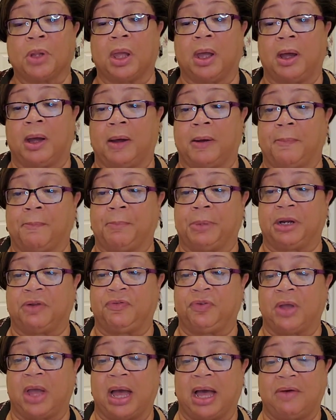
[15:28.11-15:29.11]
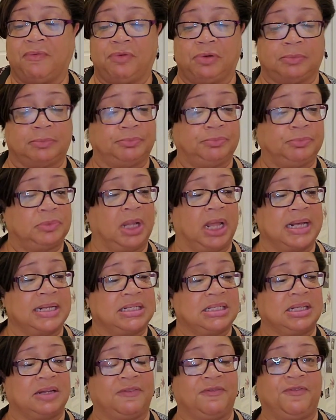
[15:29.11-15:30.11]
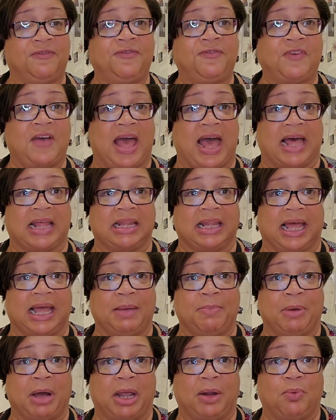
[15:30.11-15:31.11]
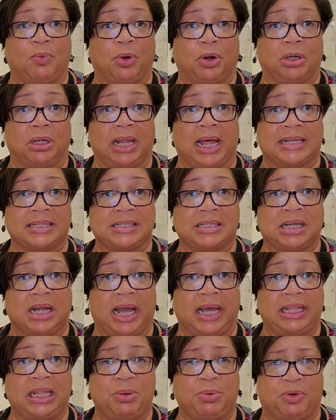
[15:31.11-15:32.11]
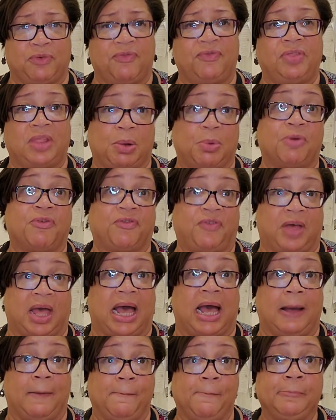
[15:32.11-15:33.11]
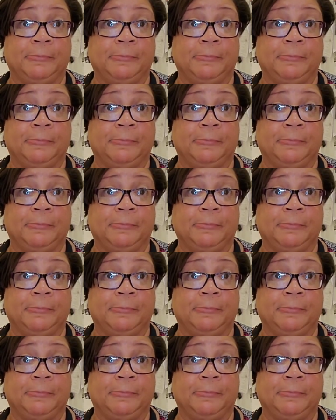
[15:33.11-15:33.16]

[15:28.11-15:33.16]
But if you have them nice and fat, like mine were last night, they were fat,